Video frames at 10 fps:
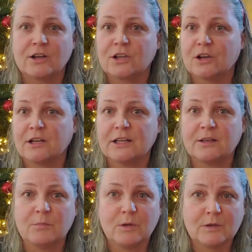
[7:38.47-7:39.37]
Yarny
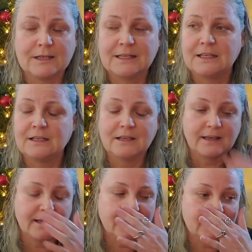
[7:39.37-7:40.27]
community,
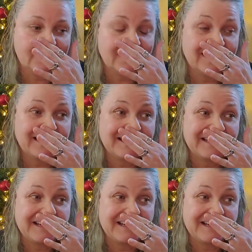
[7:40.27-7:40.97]
and I,